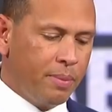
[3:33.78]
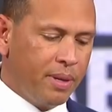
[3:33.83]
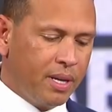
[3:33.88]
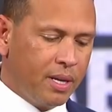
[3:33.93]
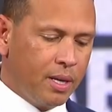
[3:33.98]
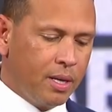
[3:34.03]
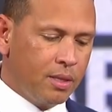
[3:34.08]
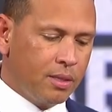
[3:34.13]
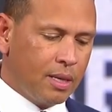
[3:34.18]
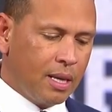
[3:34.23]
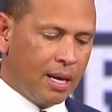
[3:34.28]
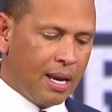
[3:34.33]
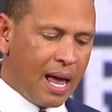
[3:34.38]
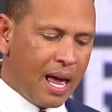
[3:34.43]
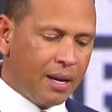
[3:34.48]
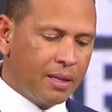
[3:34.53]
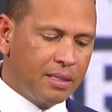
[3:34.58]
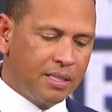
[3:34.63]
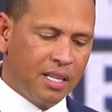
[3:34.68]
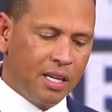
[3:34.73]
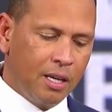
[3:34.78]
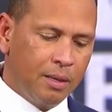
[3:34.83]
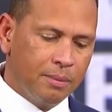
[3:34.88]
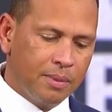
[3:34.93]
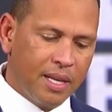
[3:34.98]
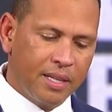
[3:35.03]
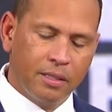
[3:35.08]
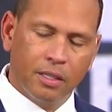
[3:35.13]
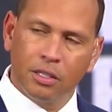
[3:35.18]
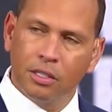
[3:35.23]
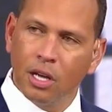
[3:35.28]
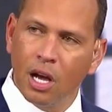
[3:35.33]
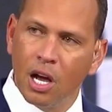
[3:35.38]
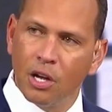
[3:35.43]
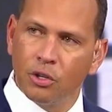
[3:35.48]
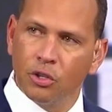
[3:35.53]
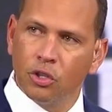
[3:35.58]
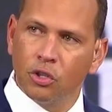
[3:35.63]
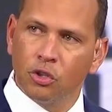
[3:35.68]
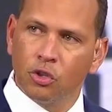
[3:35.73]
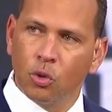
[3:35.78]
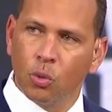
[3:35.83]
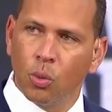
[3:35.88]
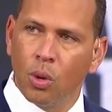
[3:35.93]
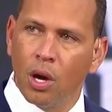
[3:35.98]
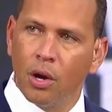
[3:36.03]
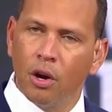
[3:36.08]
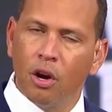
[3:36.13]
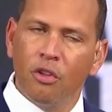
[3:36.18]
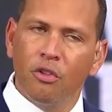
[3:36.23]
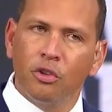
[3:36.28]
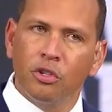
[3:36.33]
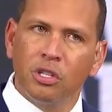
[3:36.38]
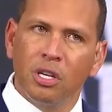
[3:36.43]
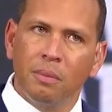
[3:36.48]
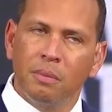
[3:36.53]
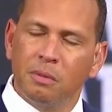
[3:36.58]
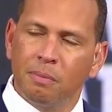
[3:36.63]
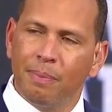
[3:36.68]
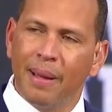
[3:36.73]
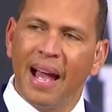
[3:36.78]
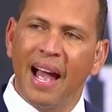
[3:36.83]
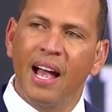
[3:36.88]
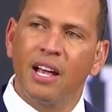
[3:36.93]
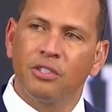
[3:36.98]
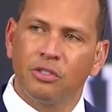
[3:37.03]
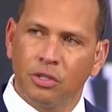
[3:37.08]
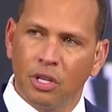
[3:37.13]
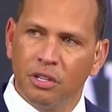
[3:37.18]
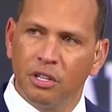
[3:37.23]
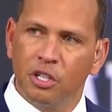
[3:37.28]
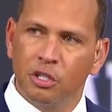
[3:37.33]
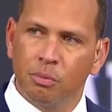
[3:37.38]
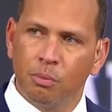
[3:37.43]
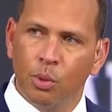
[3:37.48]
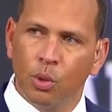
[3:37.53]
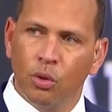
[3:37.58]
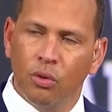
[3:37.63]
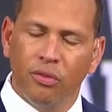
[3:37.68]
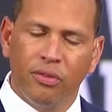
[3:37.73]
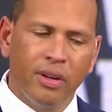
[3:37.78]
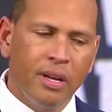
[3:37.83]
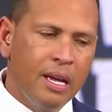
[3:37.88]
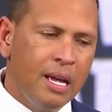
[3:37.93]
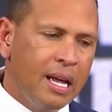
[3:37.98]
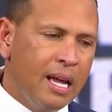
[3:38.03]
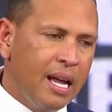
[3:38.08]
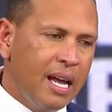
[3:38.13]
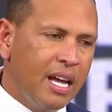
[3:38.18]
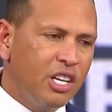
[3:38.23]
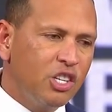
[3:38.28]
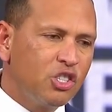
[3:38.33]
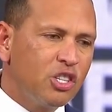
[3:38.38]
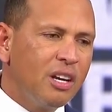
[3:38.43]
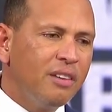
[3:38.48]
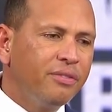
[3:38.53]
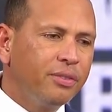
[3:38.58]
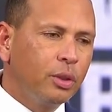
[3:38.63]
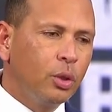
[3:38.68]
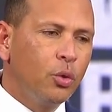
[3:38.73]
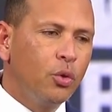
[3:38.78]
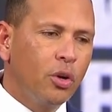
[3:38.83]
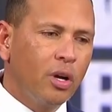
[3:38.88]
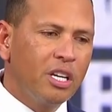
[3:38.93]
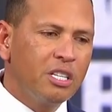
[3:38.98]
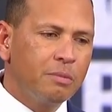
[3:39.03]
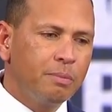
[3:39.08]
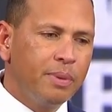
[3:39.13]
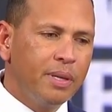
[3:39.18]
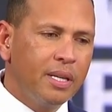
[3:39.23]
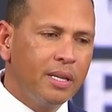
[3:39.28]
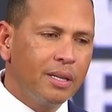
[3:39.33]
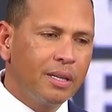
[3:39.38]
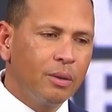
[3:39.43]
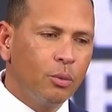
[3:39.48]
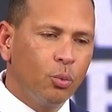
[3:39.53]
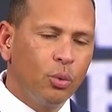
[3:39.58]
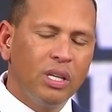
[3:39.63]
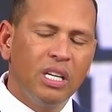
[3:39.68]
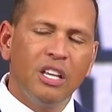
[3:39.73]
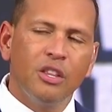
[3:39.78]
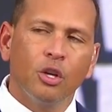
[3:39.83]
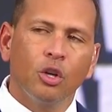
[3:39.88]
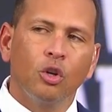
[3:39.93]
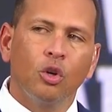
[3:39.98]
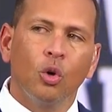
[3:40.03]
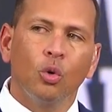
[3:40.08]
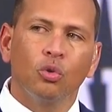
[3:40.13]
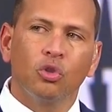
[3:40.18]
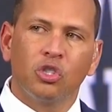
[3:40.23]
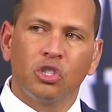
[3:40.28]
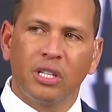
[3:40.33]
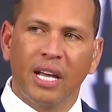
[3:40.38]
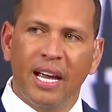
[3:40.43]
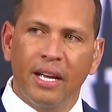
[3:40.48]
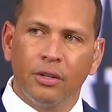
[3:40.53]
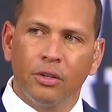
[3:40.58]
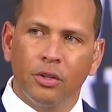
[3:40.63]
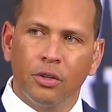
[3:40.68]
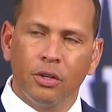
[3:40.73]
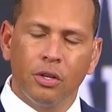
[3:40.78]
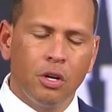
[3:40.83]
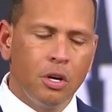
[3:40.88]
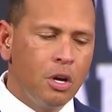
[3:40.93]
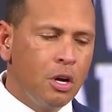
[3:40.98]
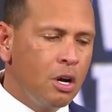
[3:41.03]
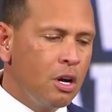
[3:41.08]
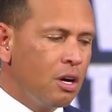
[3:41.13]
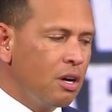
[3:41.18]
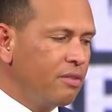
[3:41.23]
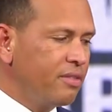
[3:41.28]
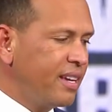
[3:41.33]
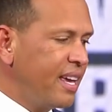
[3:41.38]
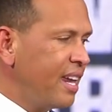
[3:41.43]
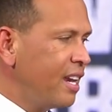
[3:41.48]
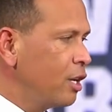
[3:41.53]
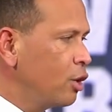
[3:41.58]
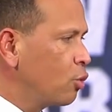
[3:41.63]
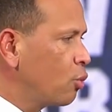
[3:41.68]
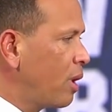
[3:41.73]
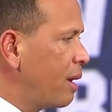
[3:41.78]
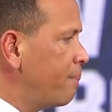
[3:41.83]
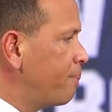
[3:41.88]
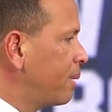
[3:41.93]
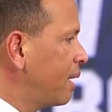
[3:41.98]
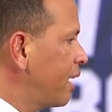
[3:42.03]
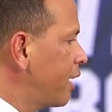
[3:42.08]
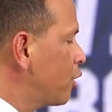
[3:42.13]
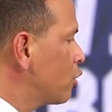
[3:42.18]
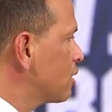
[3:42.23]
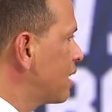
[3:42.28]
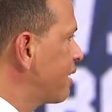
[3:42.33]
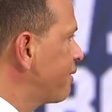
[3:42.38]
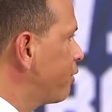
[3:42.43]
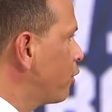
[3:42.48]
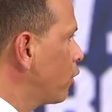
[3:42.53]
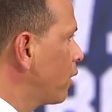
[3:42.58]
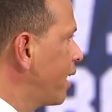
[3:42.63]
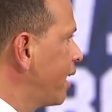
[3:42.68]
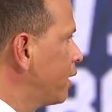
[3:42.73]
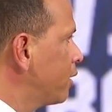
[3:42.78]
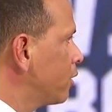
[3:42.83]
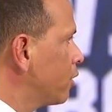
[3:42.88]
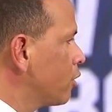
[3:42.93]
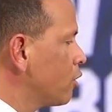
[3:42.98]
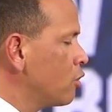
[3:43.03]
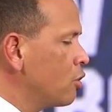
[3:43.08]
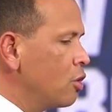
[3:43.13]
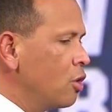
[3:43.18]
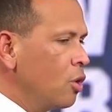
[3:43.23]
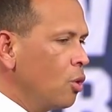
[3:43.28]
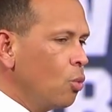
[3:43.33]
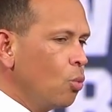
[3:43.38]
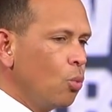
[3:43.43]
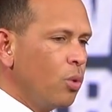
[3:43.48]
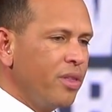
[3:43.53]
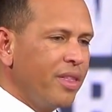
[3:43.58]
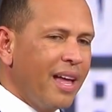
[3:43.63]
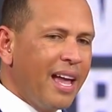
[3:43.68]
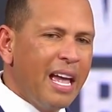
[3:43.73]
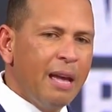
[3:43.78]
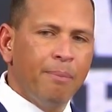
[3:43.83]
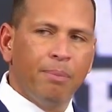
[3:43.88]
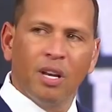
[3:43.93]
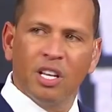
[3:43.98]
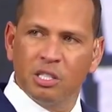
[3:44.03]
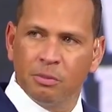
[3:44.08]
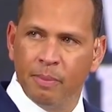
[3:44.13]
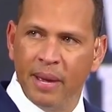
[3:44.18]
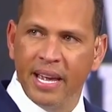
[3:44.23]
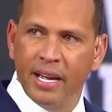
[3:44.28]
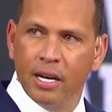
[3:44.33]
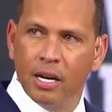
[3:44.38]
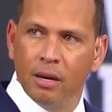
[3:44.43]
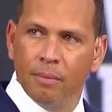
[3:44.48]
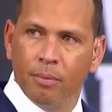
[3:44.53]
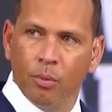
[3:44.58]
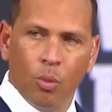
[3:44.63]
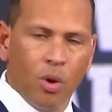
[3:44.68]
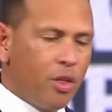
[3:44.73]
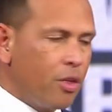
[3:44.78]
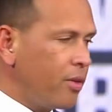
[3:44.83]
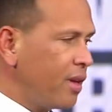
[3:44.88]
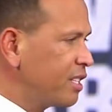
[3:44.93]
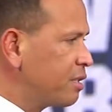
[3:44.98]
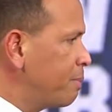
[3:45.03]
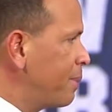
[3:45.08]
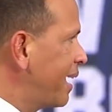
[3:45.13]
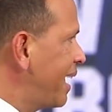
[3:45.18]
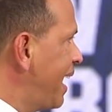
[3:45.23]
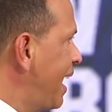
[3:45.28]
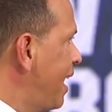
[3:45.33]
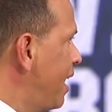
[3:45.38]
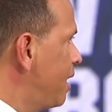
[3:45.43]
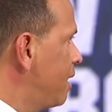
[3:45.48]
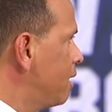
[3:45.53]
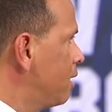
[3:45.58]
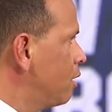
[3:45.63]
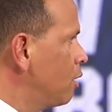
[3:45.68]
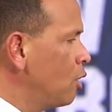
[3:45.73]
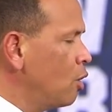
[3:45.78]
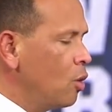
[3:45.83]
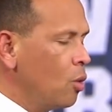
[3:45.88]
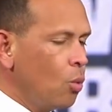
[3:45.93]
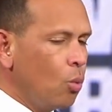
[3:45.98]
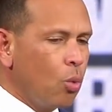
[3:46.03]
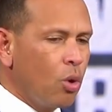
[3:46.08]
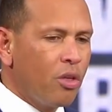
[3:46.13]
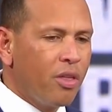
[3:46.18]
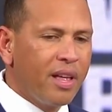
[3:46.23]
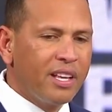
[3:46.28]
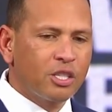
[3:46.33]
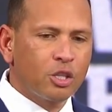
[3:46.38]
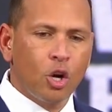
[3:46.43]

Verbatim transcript: because a lot of teams like the Dodgers, Toronto, other teams passed on this move. And Jeff Luno has been really the gold standard of getting great players like Verlander with A-plus makeup, whether that's McCann, whether that's